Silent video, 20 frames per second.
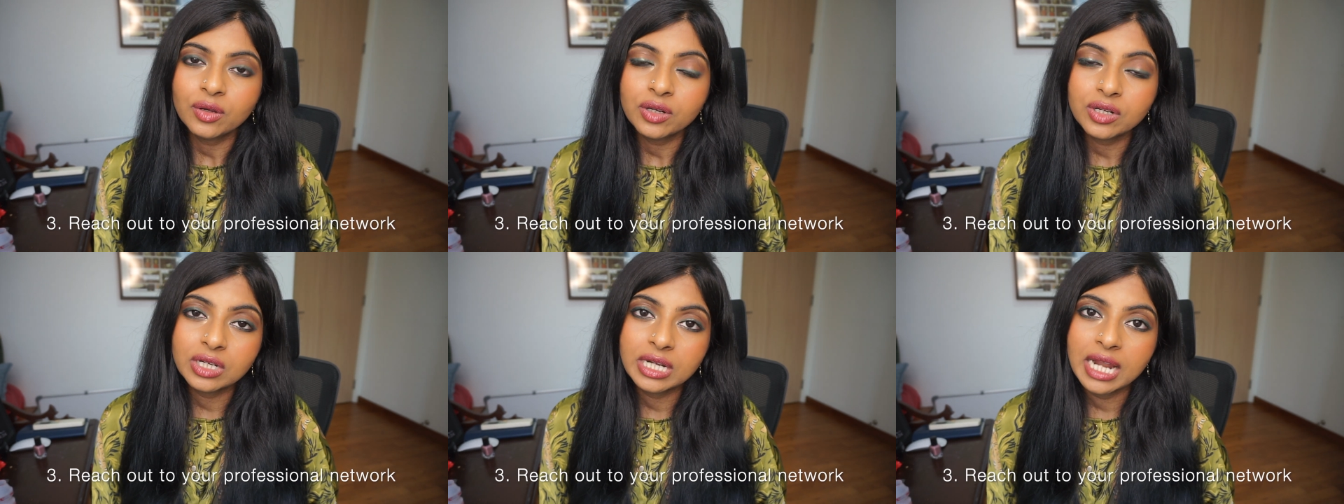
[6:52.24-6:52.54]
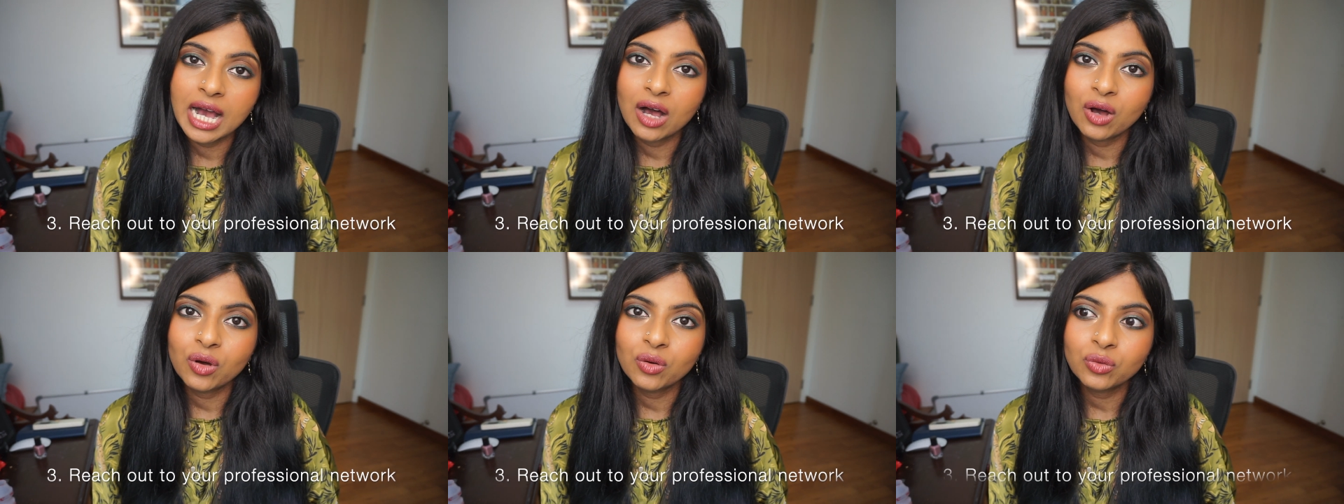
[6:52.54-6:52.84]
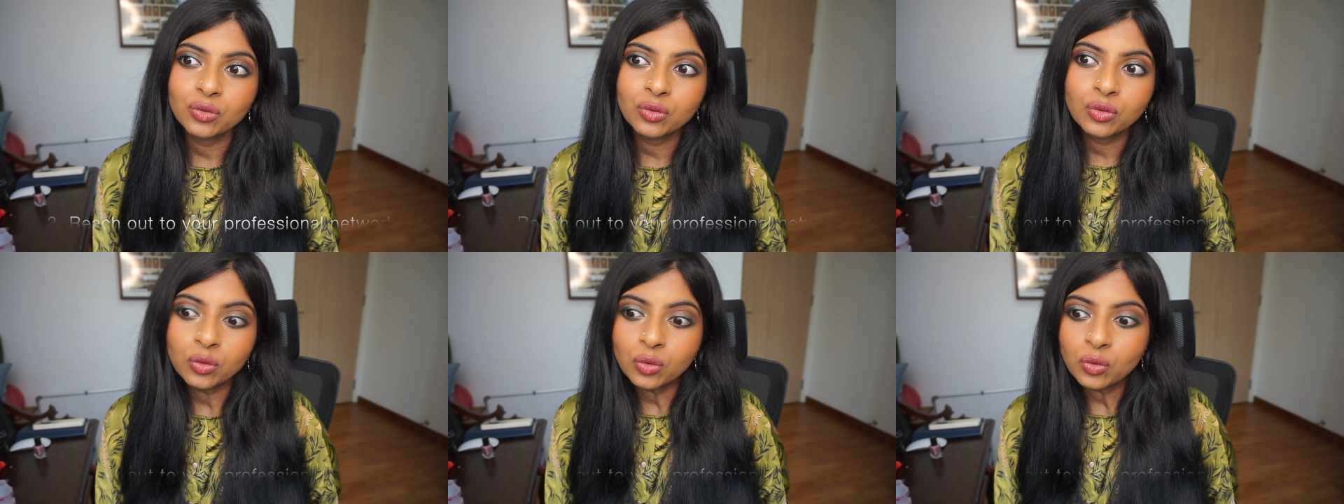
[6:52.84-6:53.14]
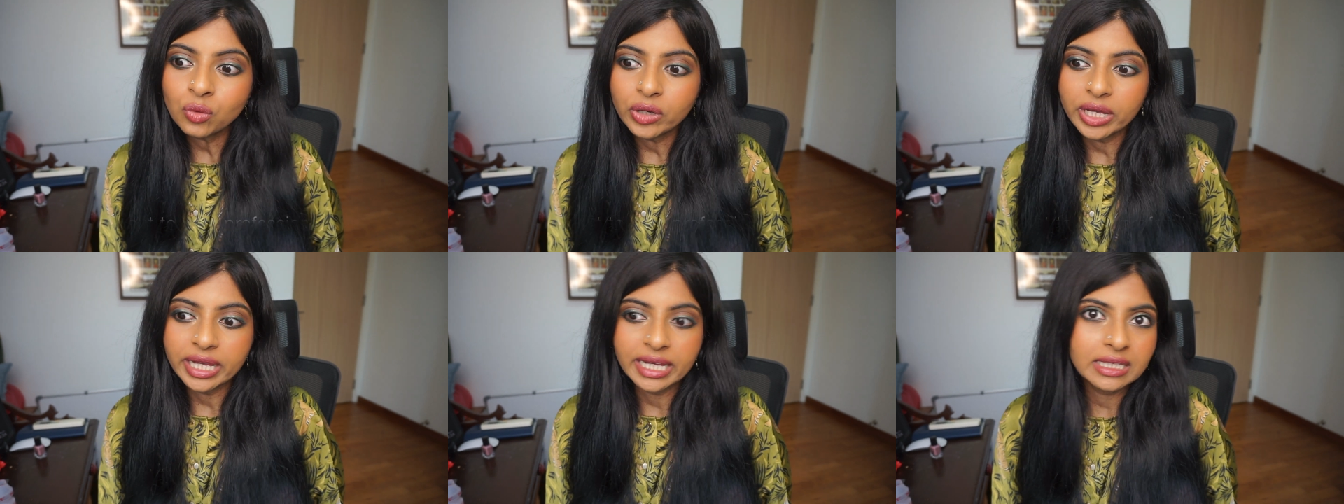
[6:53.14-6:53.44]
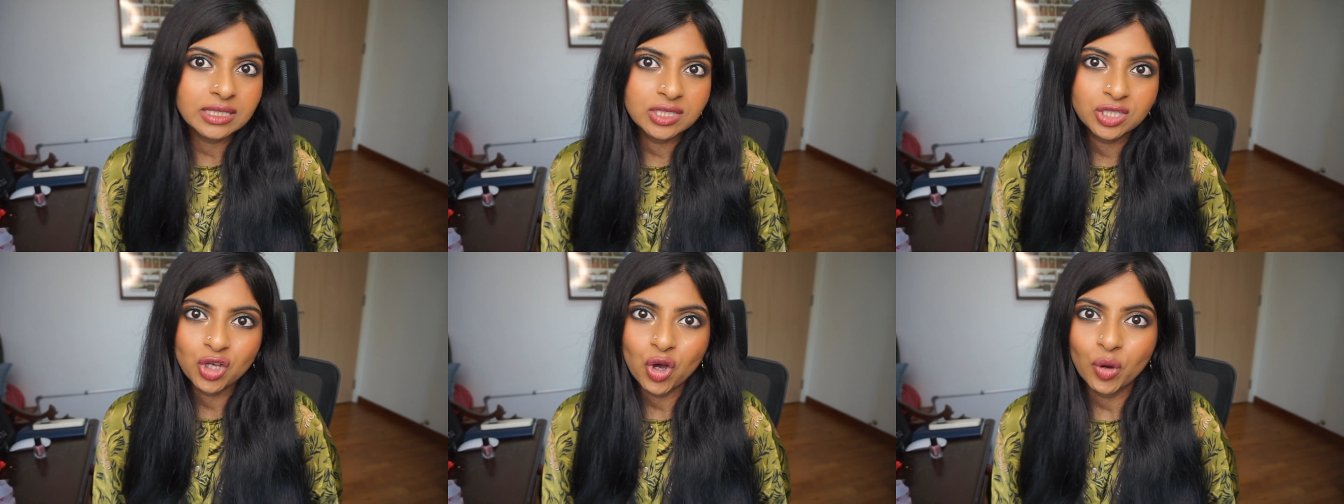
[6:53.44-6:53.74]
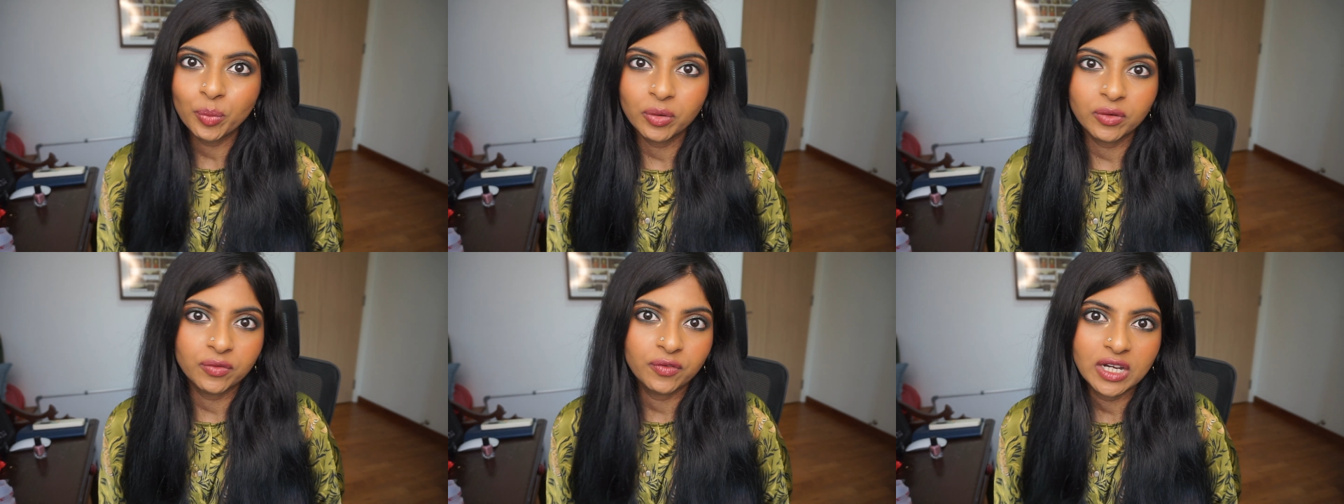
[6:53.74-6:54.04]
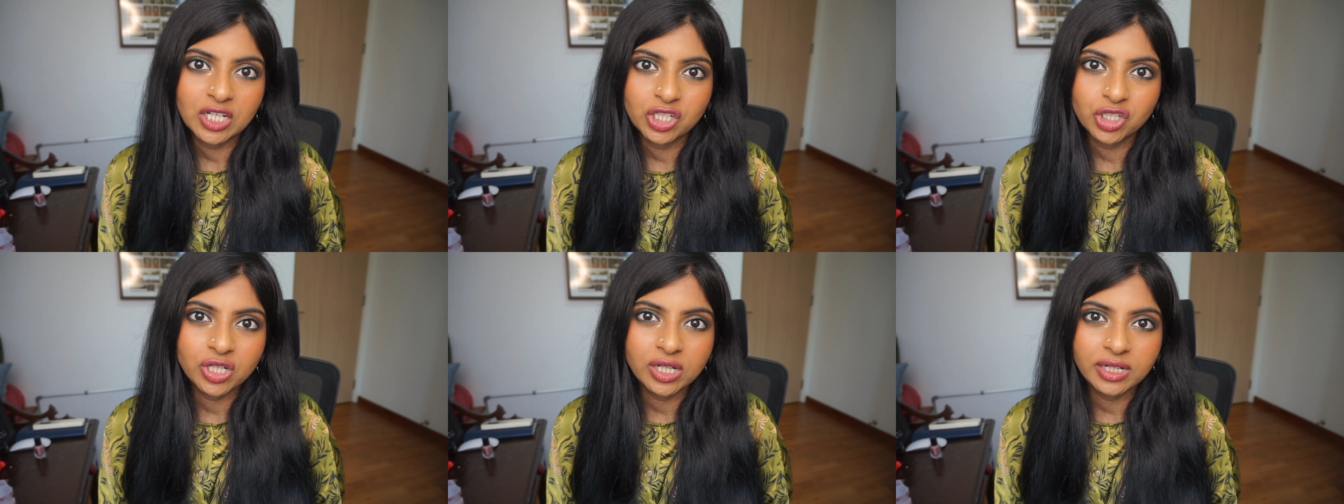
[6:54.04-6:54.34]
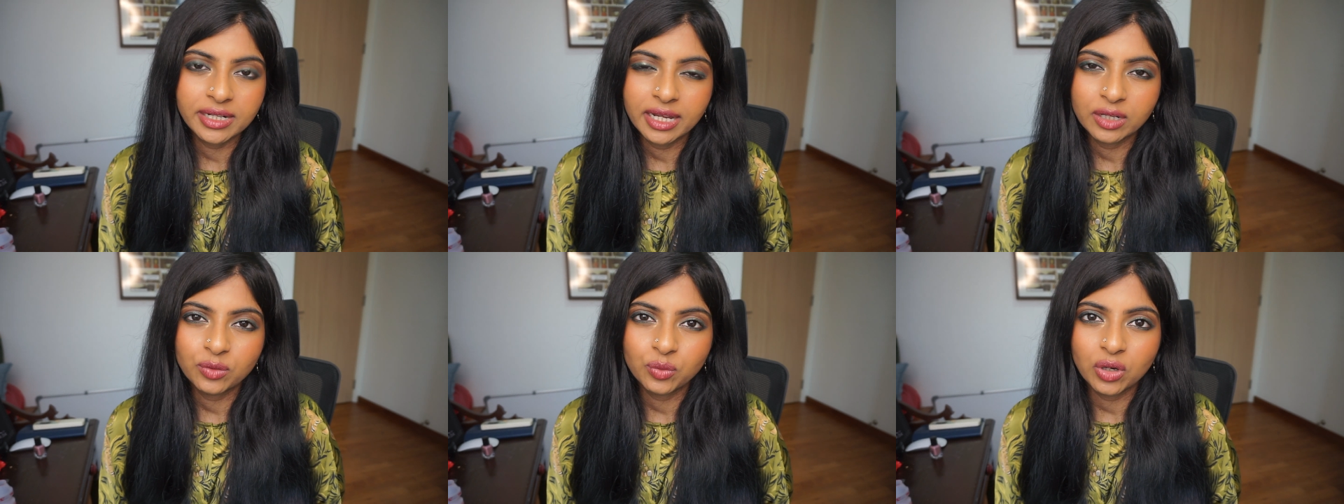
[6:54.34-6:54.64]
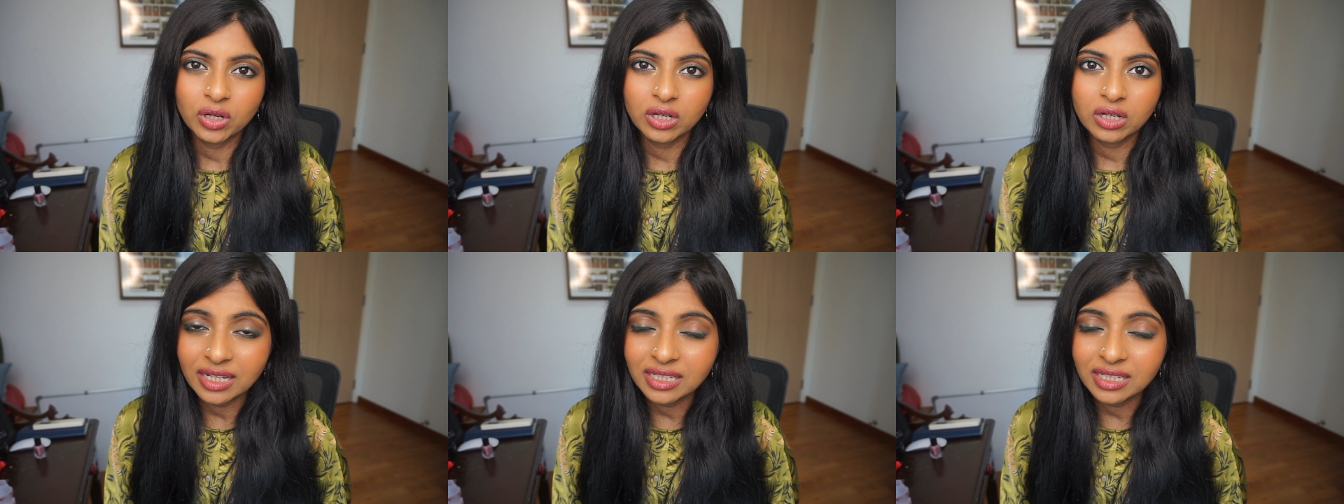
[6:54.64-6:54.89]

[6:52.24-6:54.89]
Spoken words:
Now, who is your professional network?